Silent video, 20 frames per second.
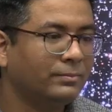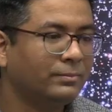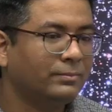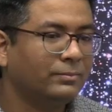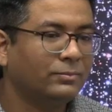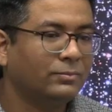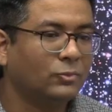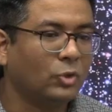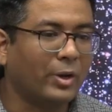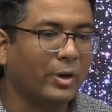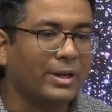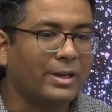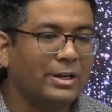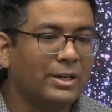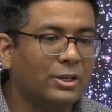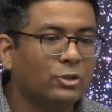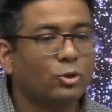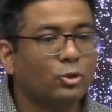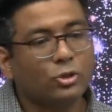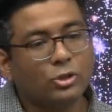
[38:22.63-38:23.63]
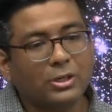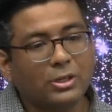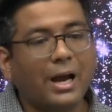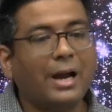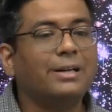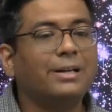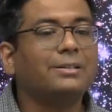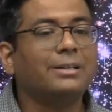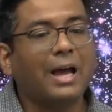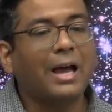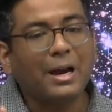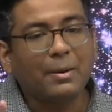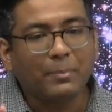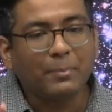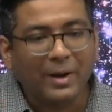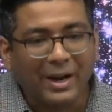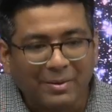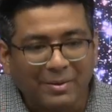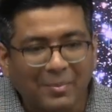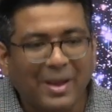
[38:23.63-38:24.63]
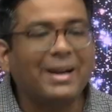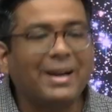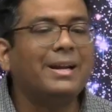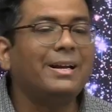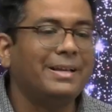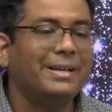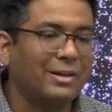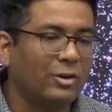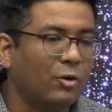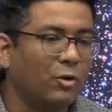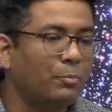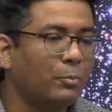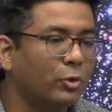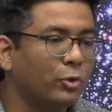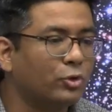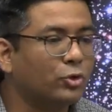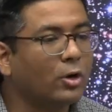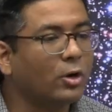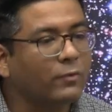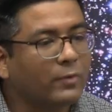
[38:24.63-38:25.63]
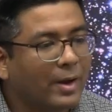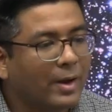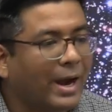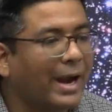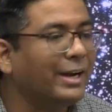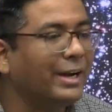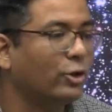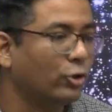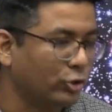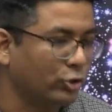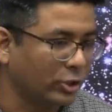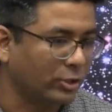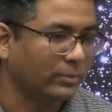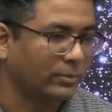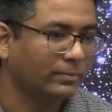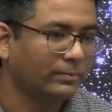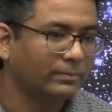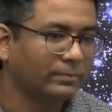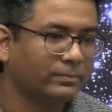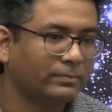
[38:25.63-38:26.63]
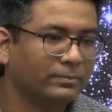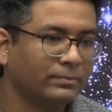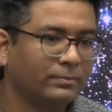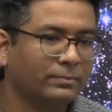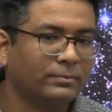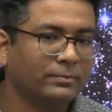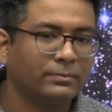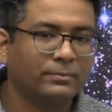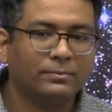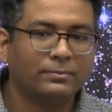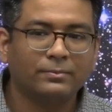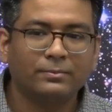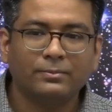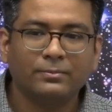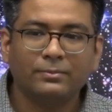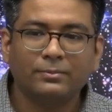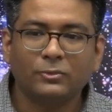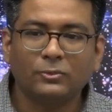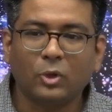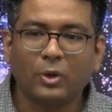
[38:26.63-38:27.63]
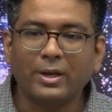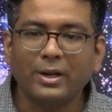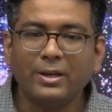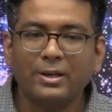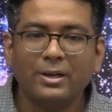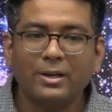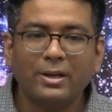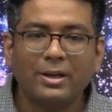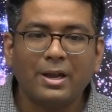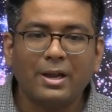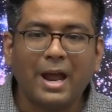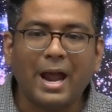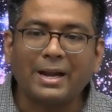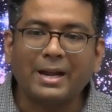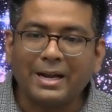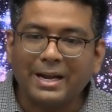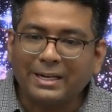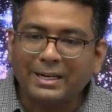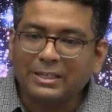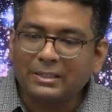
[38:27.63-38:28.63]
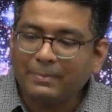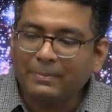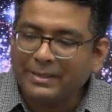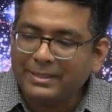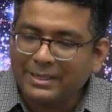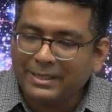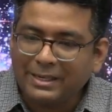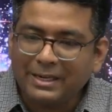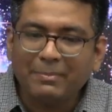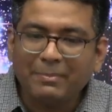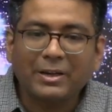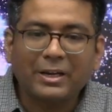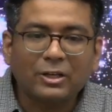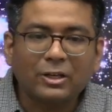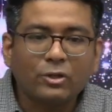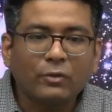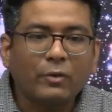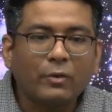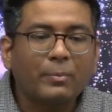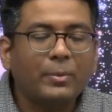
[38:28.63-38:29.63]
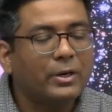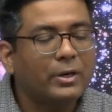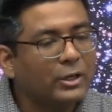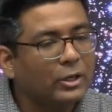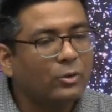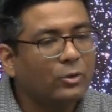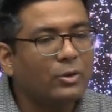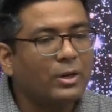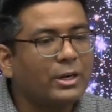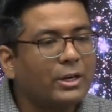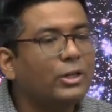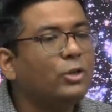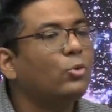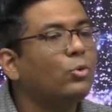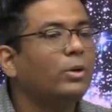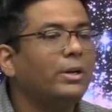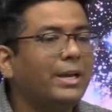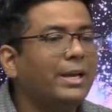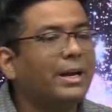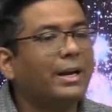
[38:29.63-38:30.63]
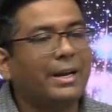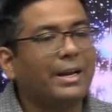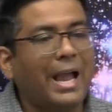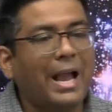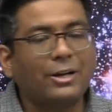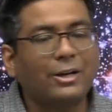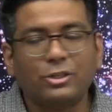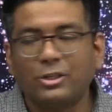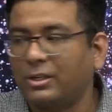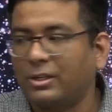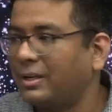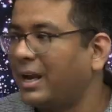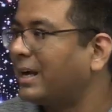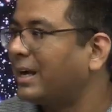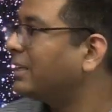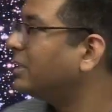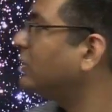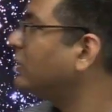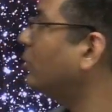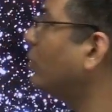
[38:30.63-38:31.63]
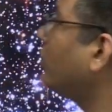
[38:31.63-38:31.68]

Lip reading: Okay, so stars are primarily composed of hydrogen. Okay, and it is basically because of a particular nuclear reaction that is known